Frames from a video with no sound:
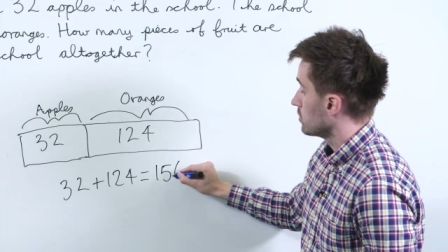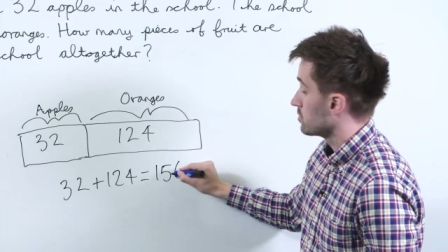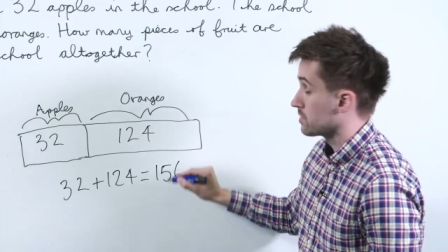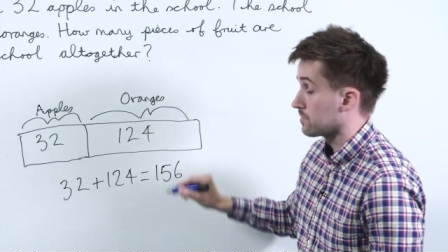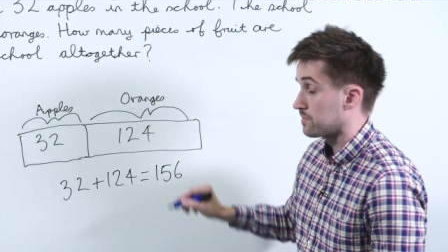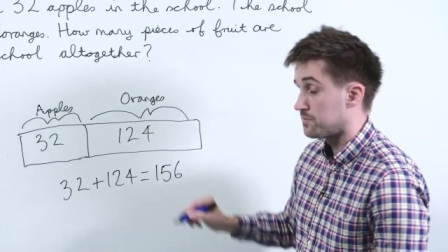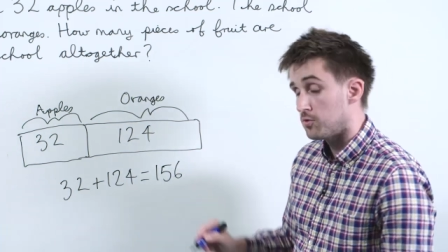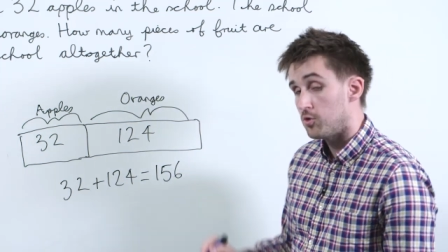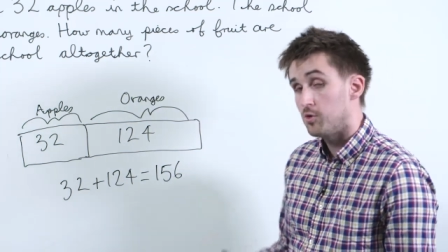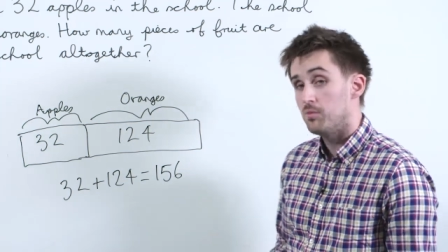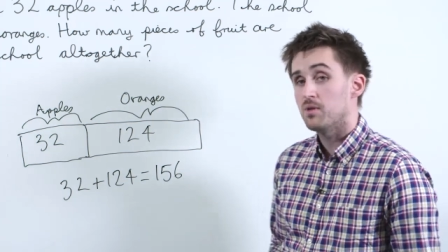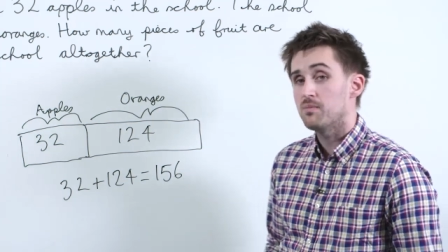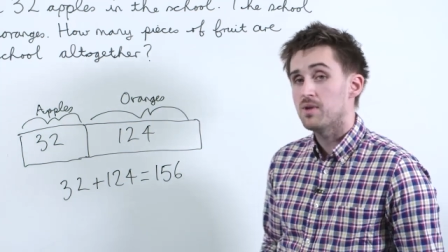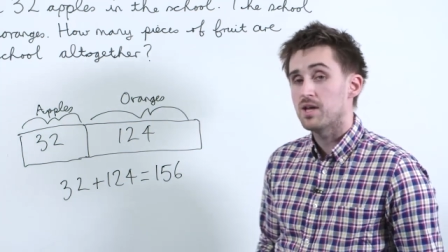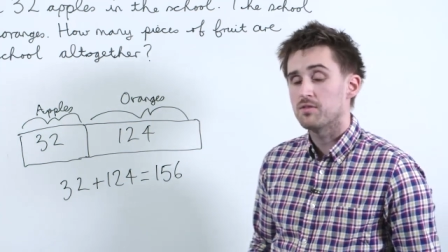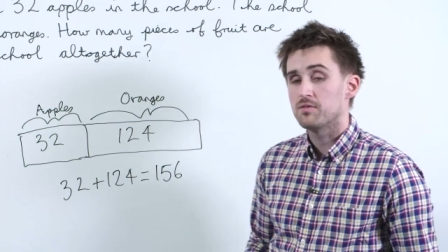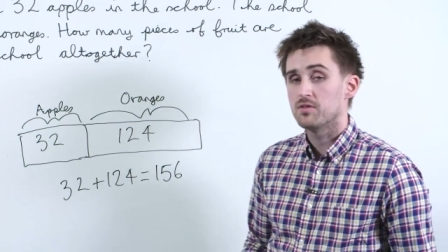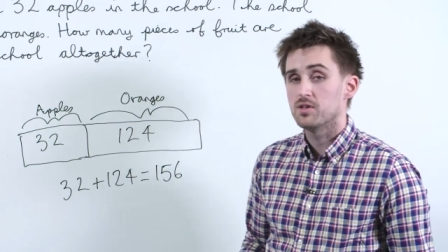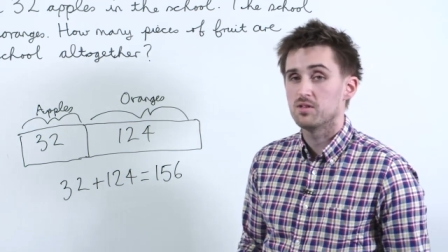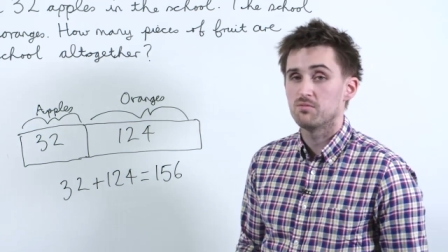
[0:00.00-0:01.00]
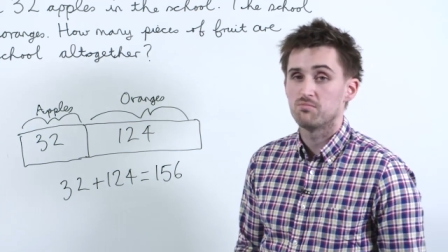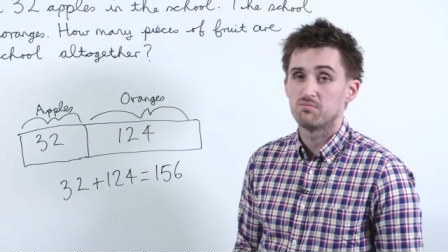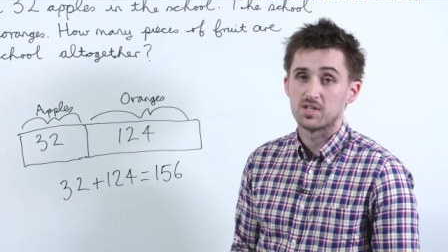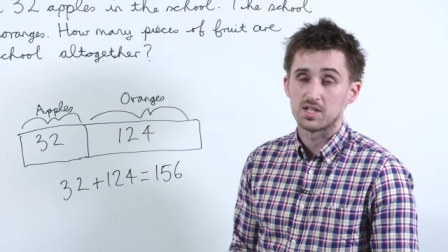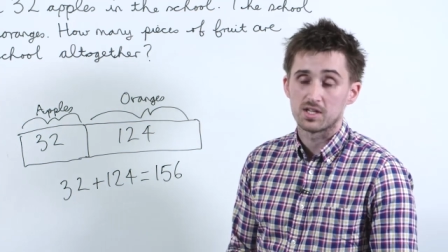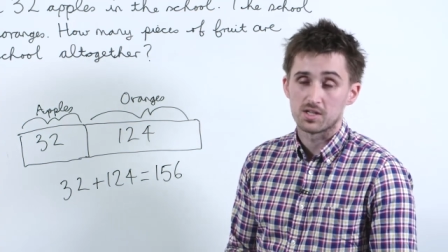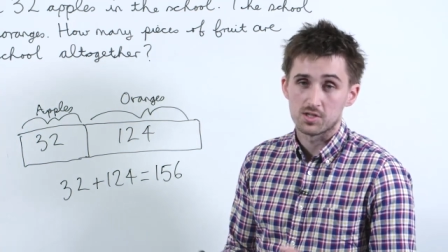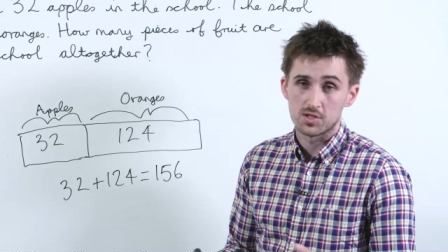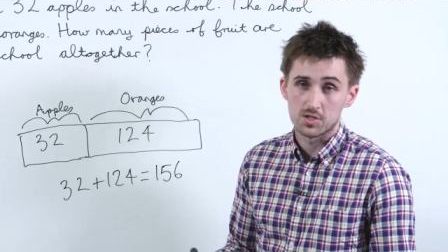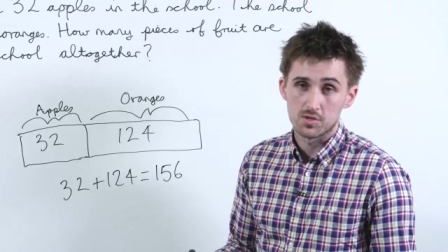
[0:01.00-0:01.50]
use the formal method,
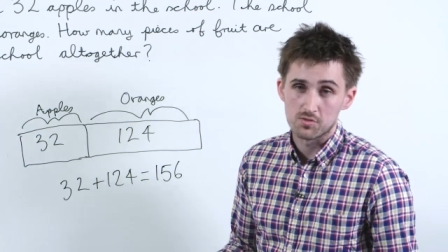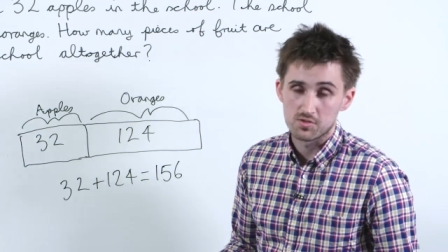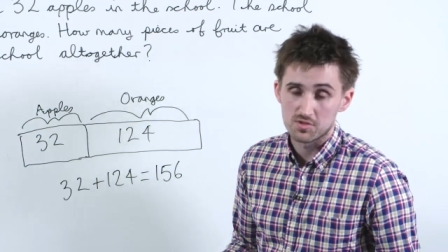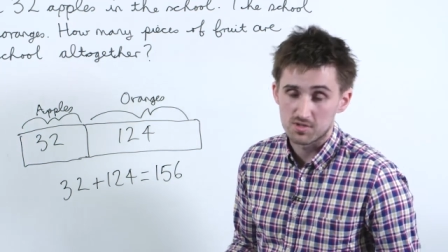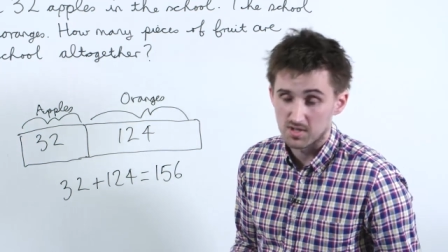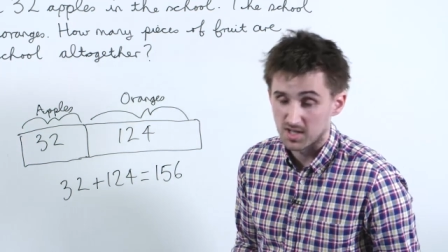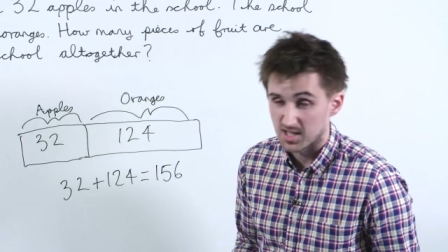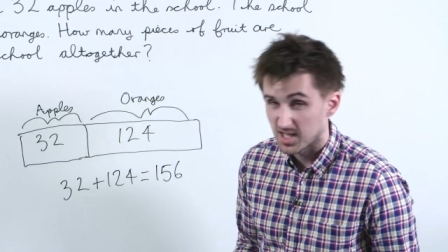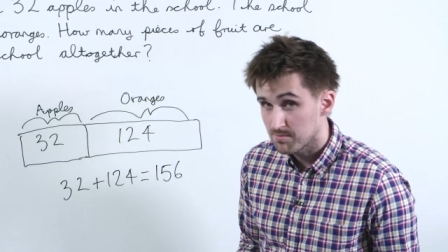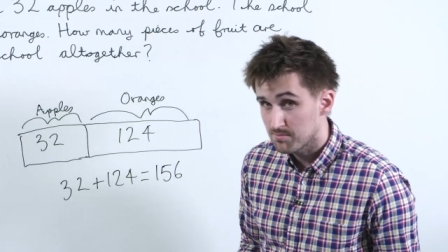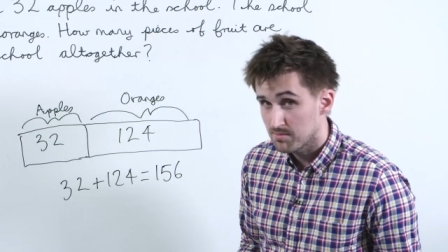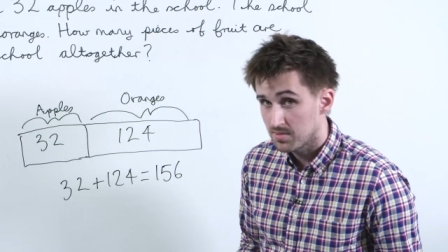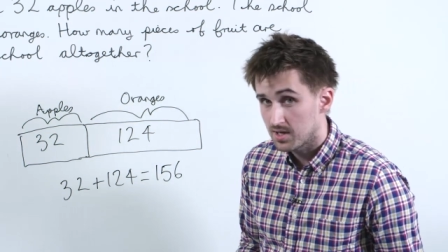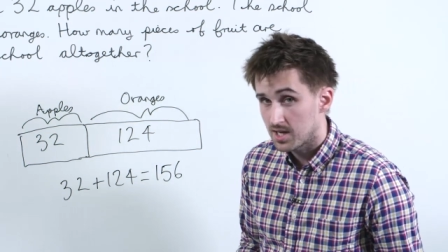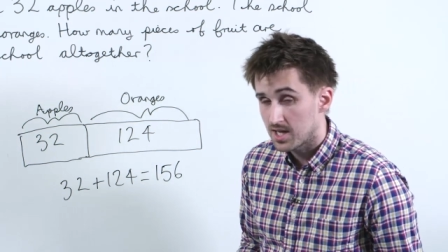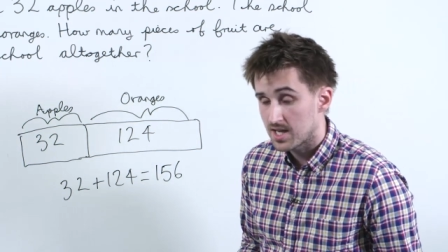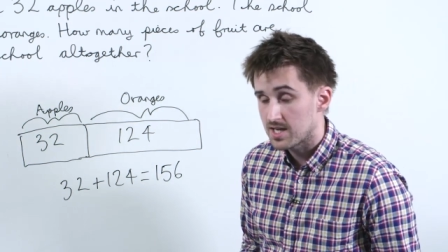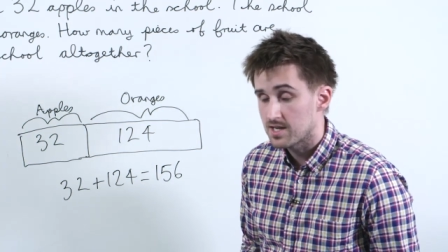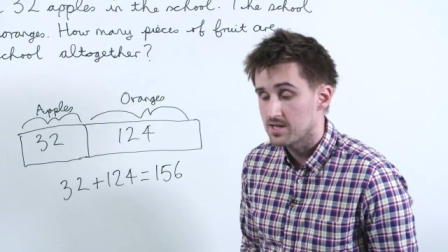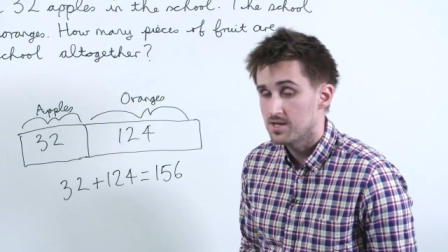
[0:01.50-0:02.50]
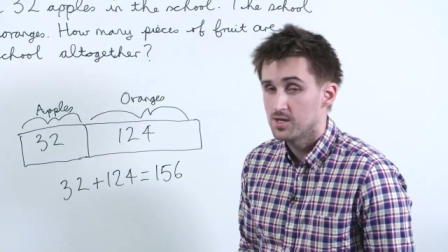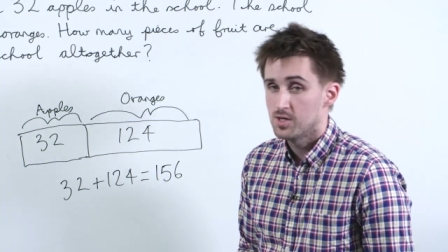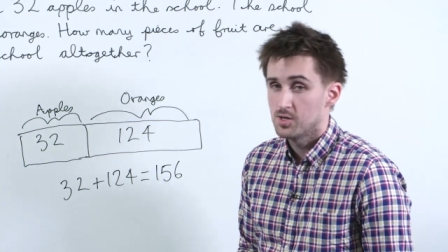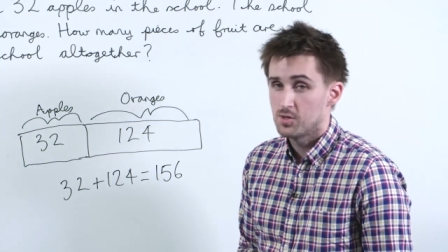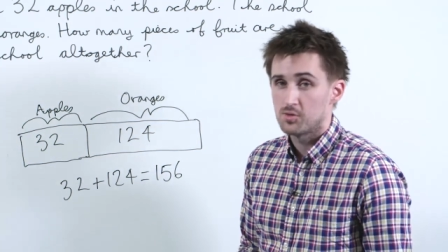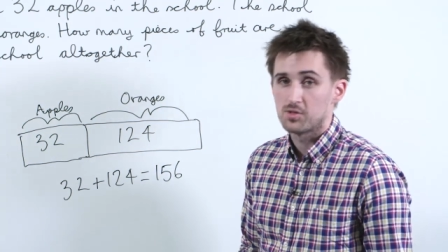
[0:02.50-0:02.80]
they can use a number line,